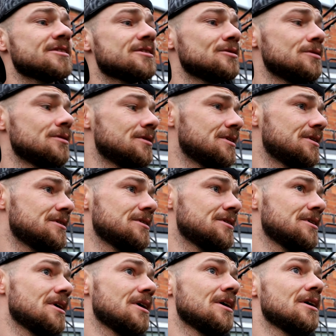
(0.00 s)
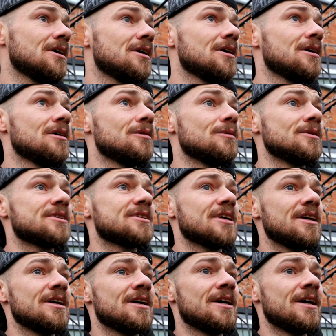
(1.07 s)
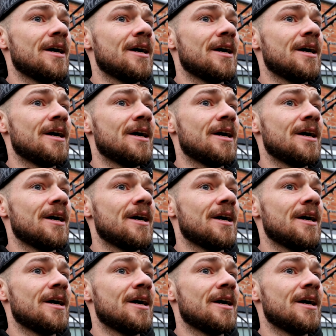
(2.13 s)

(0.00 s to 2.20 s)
so we'll see.